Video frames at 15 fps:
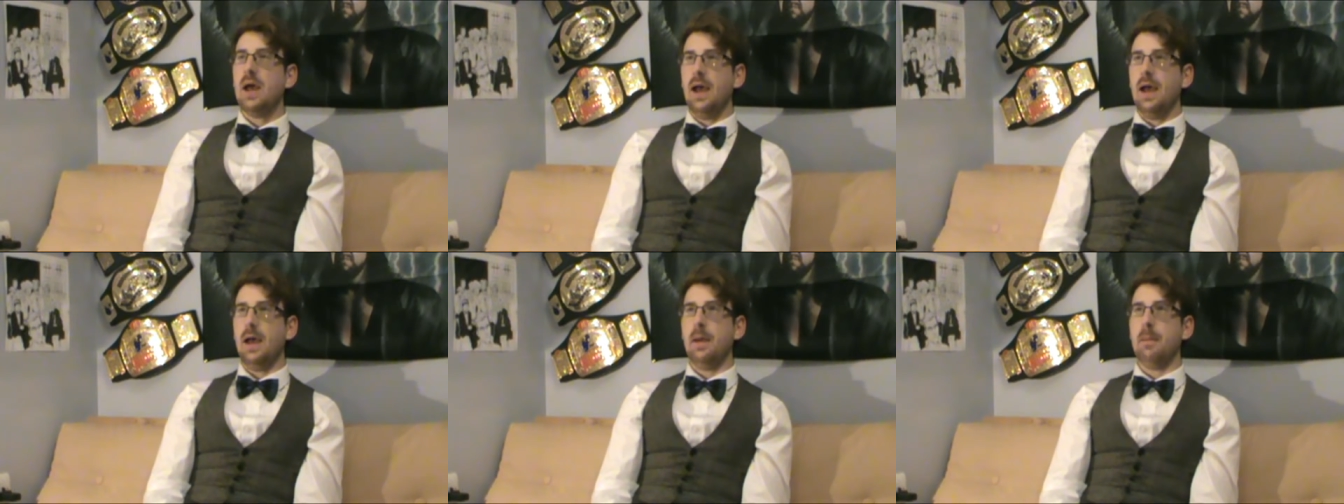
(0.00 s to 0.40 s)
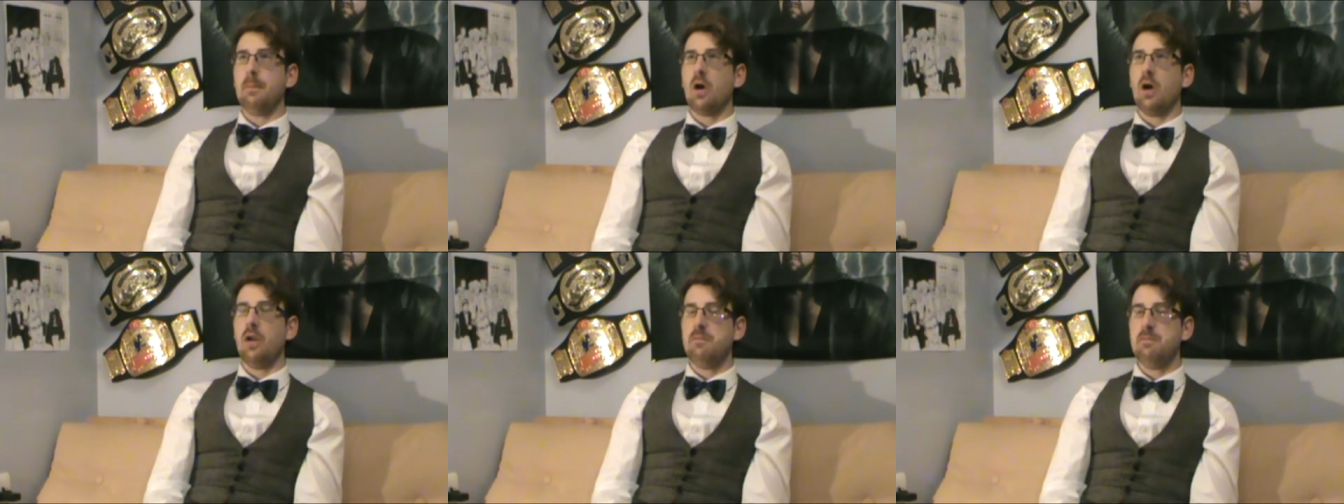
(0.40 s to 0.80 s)
um,
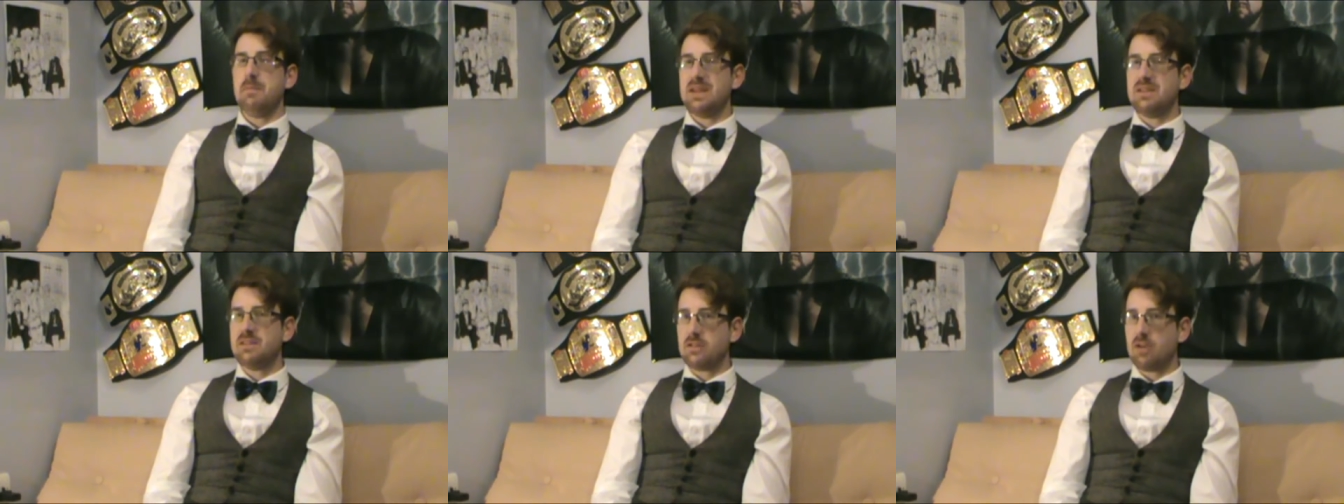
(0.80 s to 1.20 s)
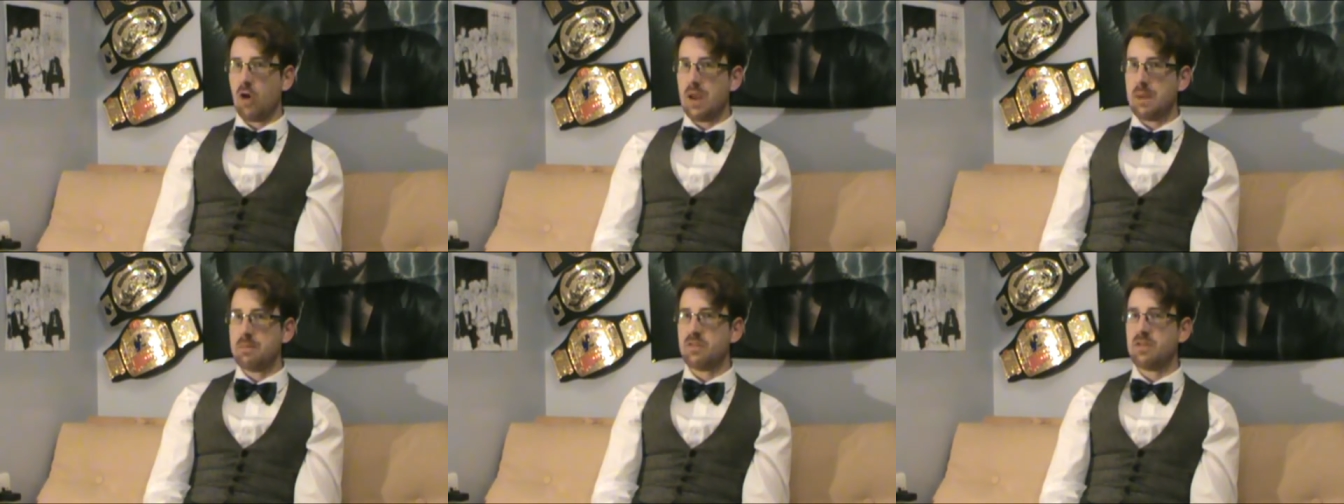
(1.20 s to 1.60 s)
kind of
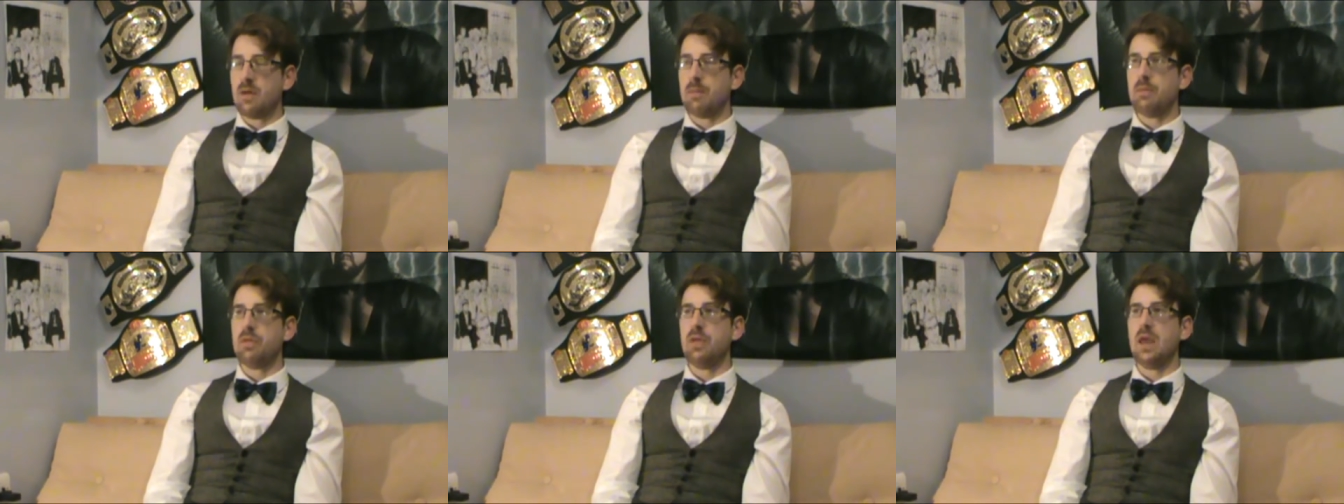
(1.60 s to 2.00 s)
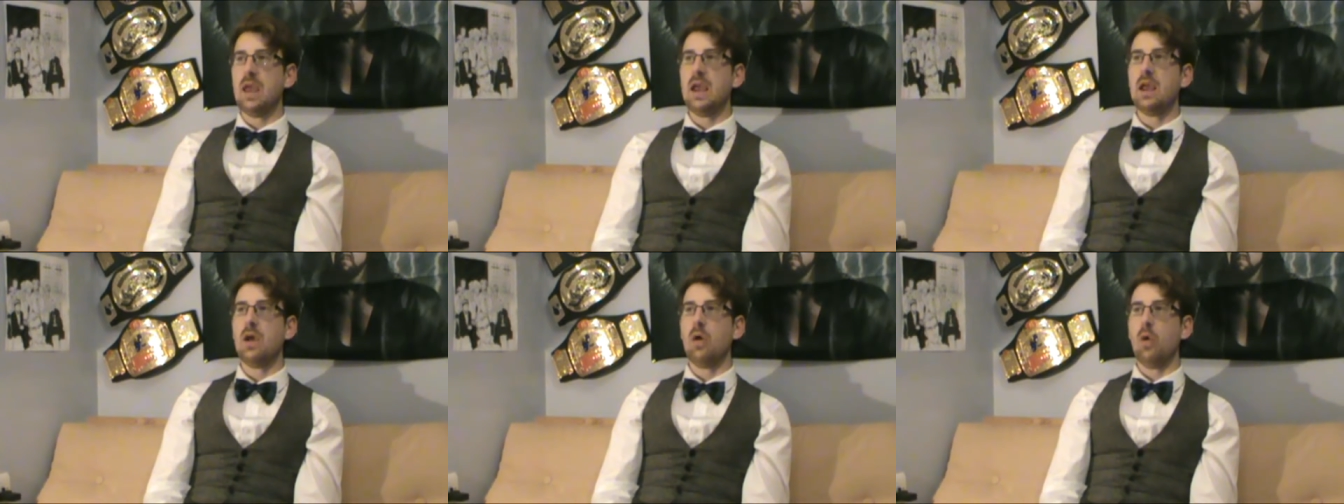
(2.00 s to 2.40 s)
mistime
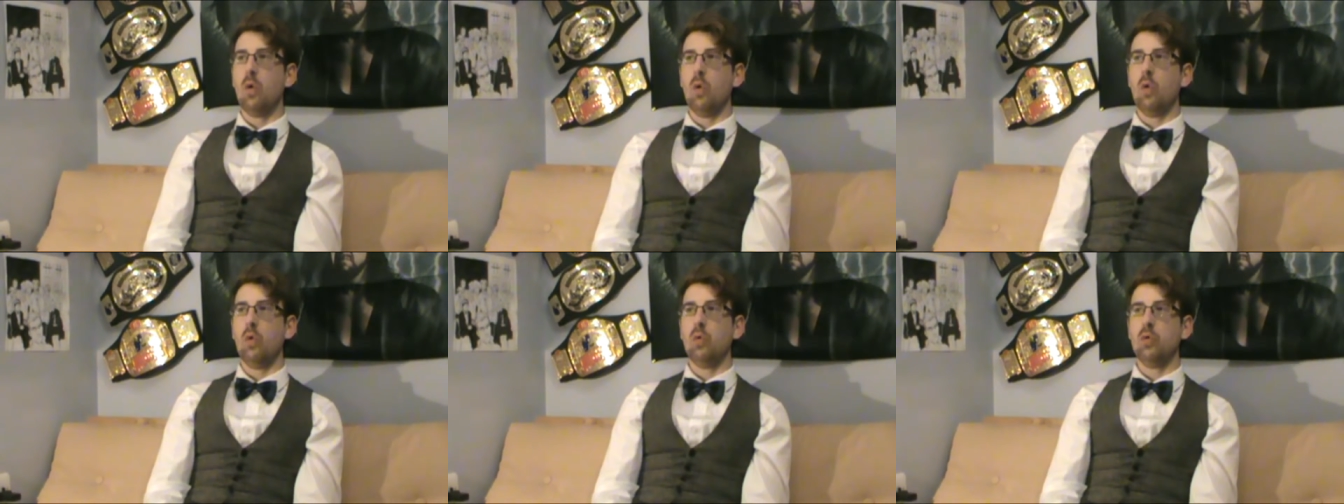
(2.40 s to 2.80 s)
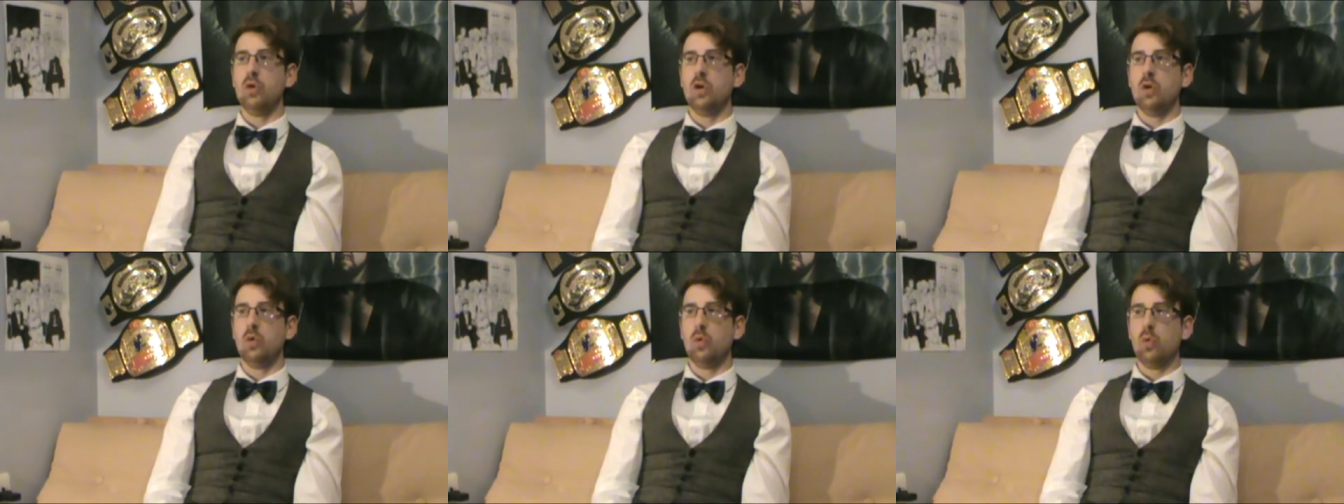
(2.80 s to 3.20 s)
something or
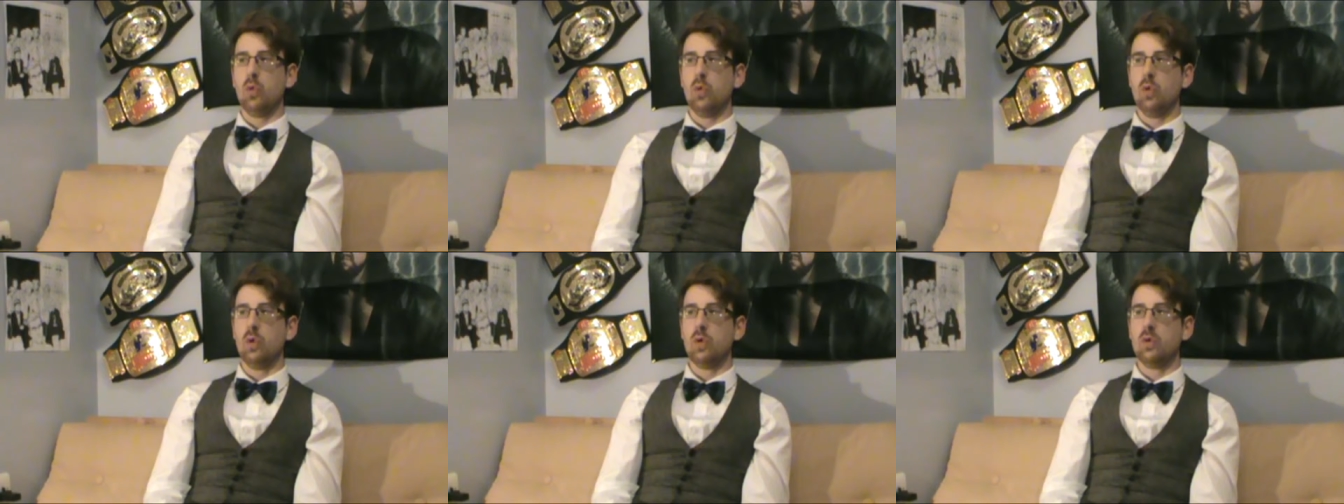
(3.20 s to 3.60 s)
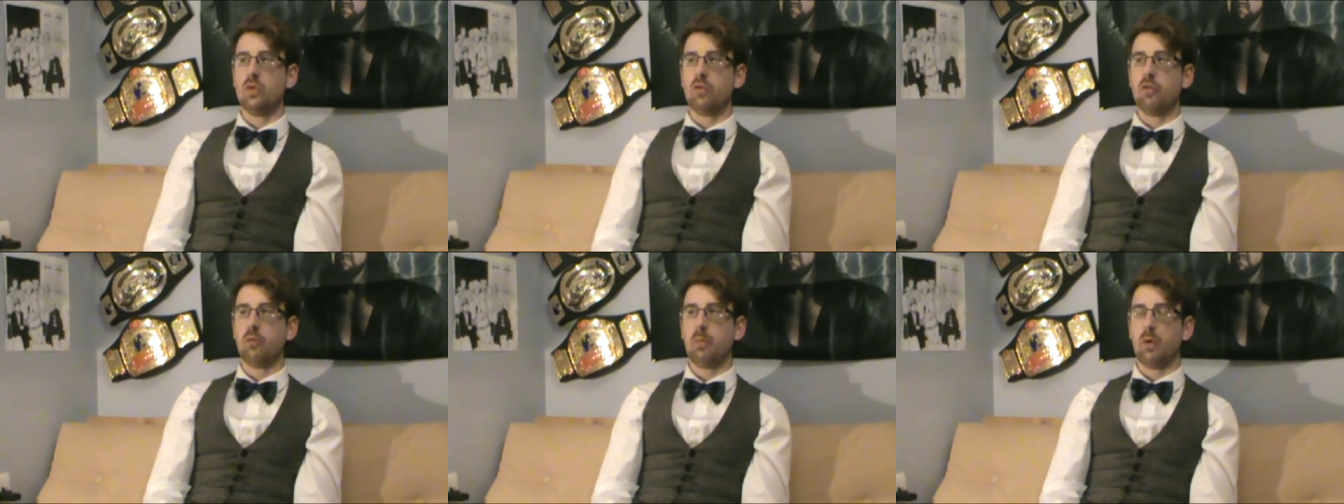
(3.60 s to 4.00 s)
you're
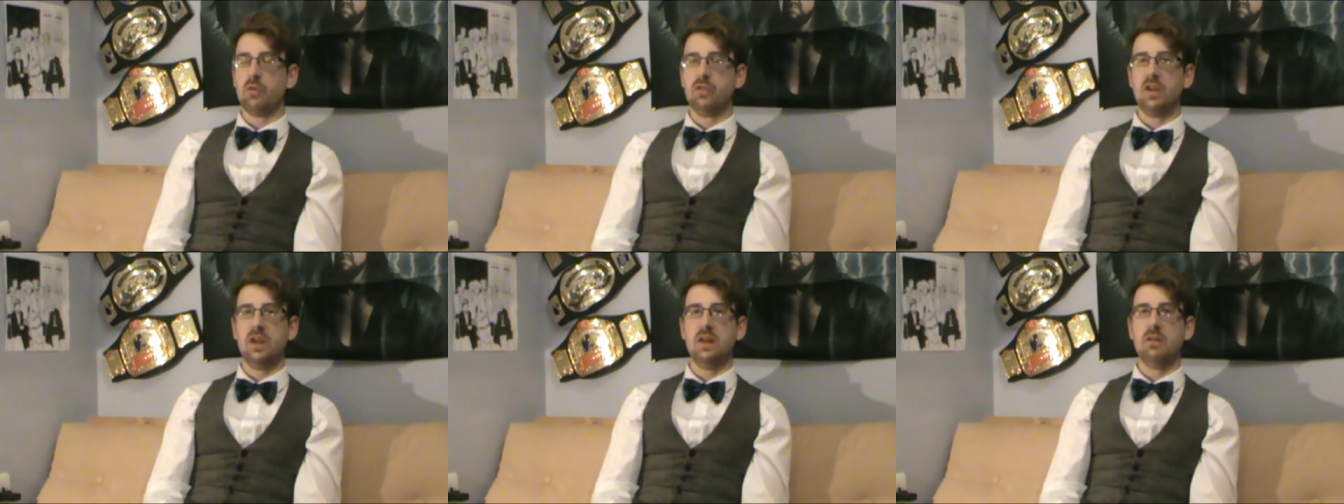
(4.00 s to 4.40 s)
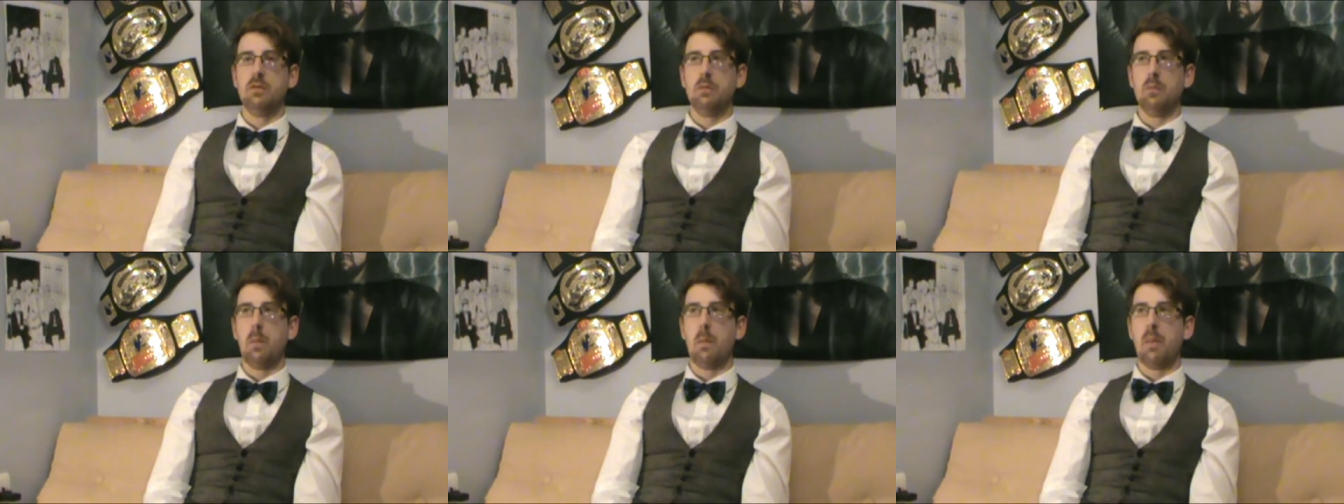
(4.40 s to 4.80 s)
spotted
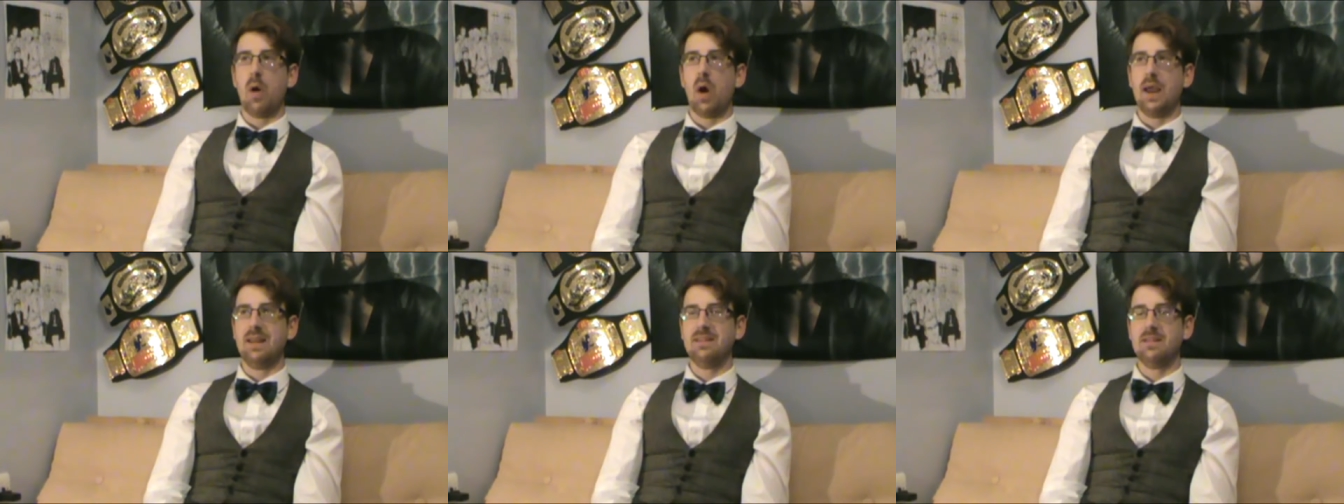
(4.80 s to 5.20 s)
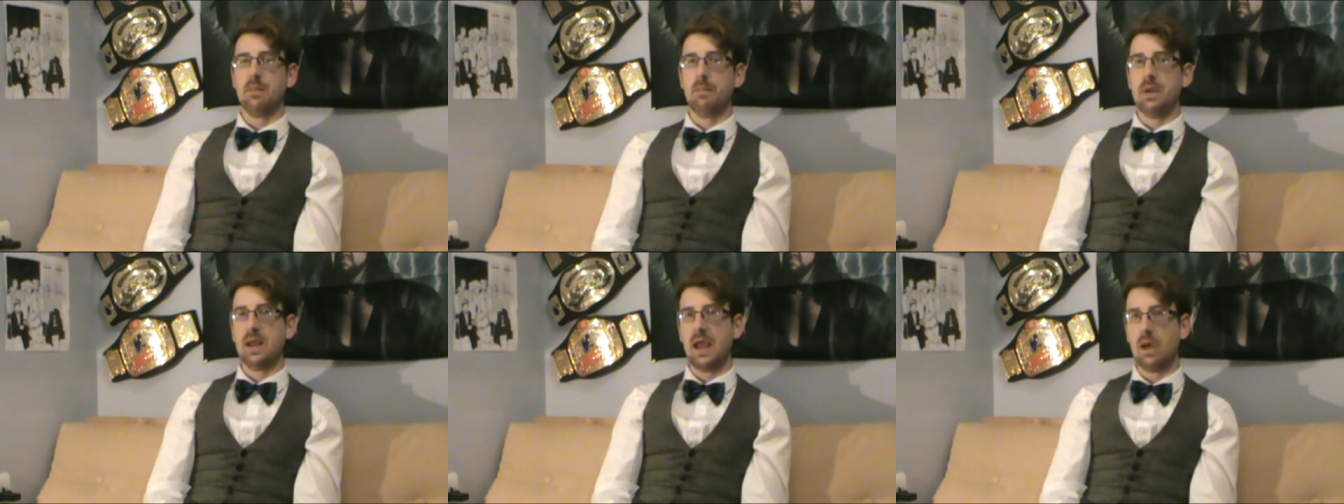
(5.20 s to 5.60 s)
by
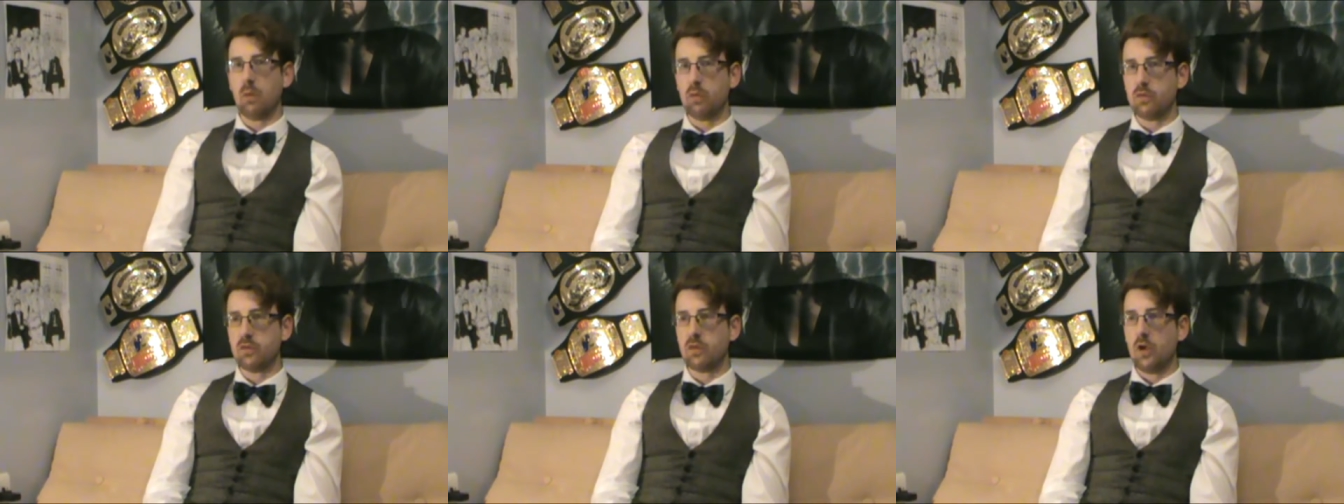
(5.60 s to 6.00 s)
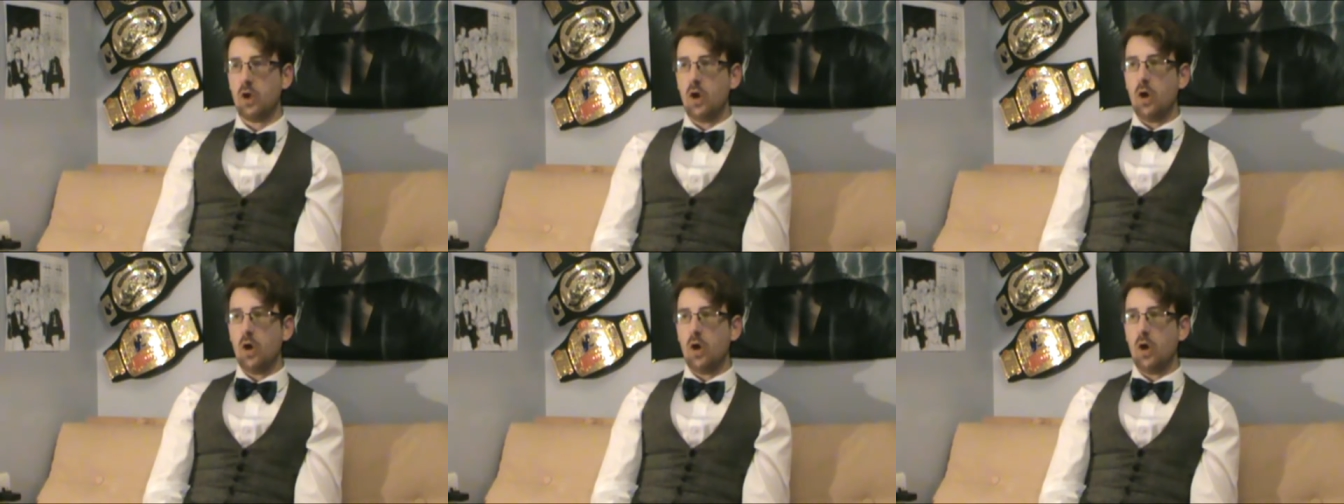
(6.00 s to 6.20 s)
somebody else